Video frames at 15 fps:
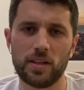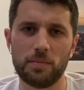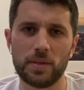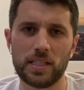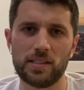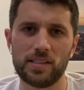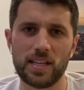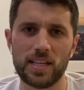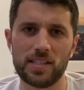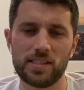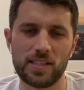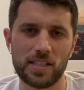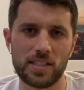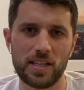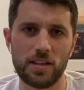a Mint State
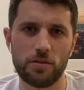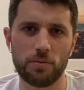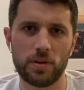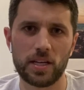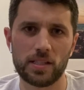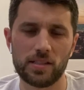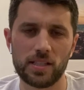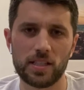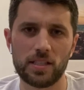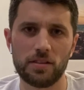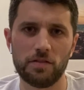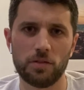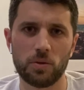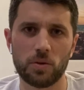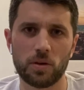63 and
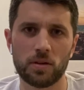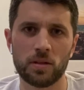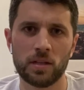64?